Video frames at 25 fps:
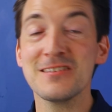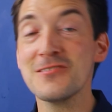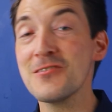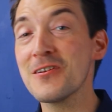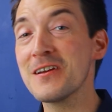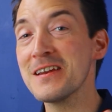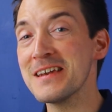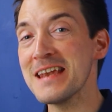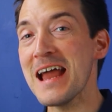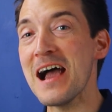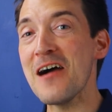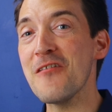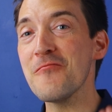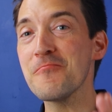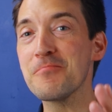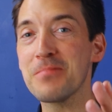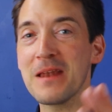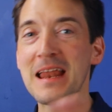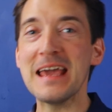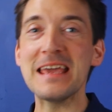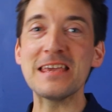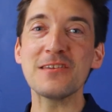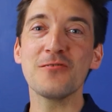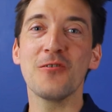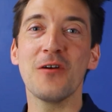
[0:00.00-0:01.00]
You can now
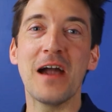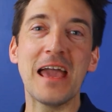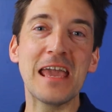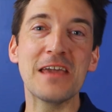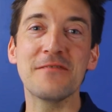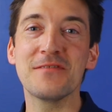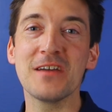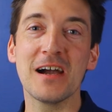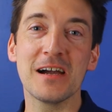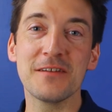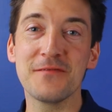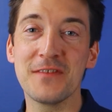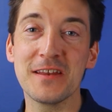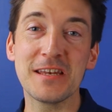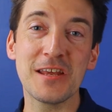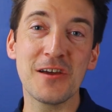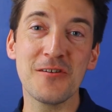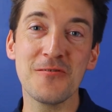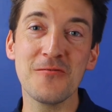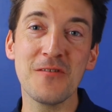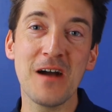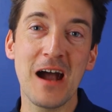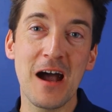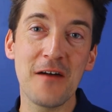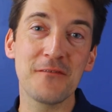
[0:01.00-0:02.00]
play your AVI
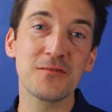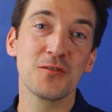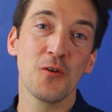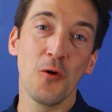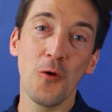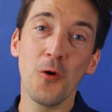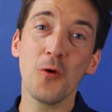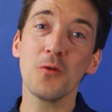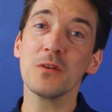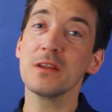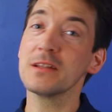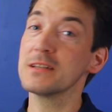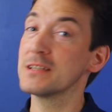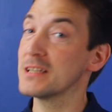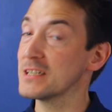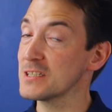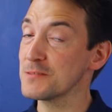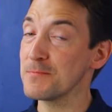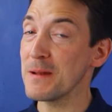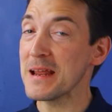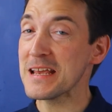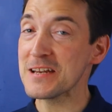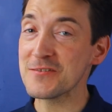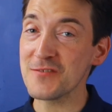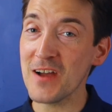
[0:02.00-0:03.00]
video after all the
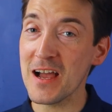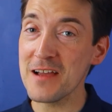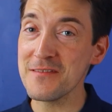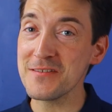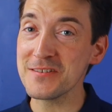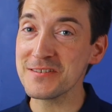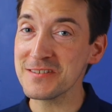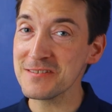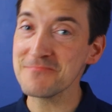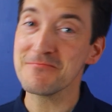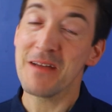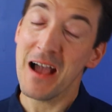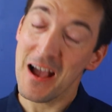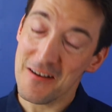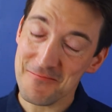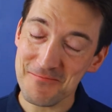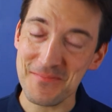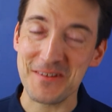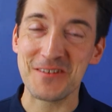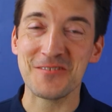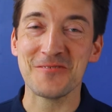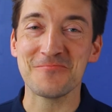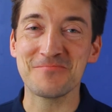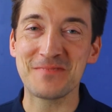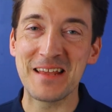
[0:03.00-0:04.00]
display drivers have
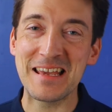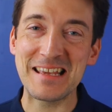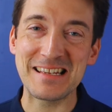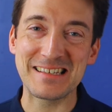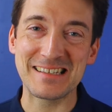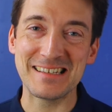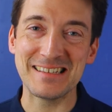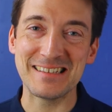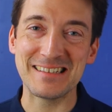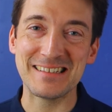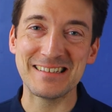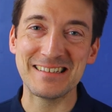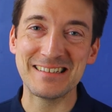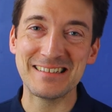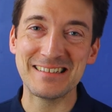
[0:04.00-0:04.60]
been updated.